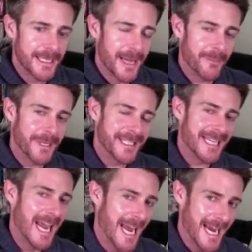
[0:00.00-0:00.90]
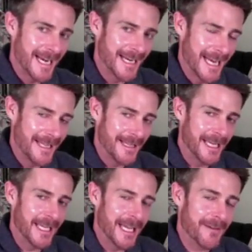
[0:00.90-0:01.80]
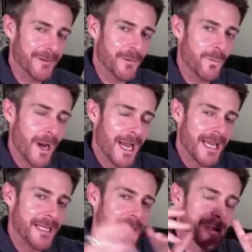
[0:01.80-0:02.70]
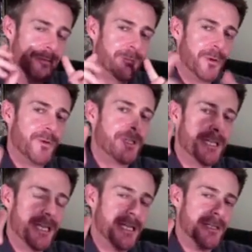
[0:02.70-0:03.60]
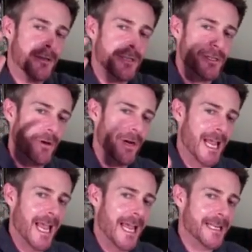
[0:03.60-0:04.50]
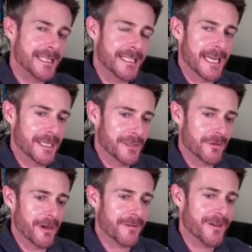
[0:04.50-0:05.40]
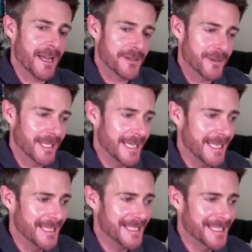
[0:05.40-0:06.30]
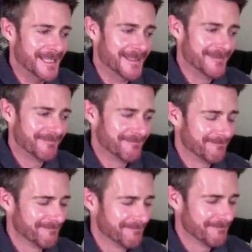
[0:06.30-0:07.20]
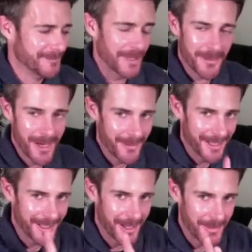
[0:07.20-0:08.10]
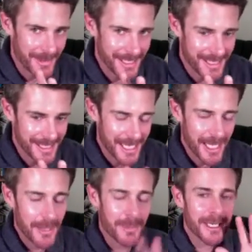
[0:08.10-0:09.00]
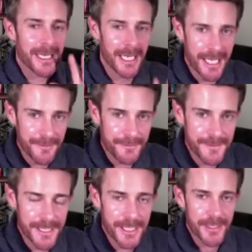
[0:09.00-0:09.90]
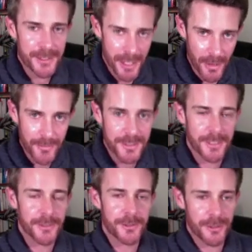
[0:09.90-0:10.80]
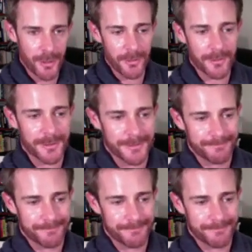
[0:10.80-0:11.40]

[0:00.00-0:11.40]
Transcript: Number 10 in the 11 ways to boost testosterone and sex drive naturally is I don't know how we're going to go with this, but lift, don't jog.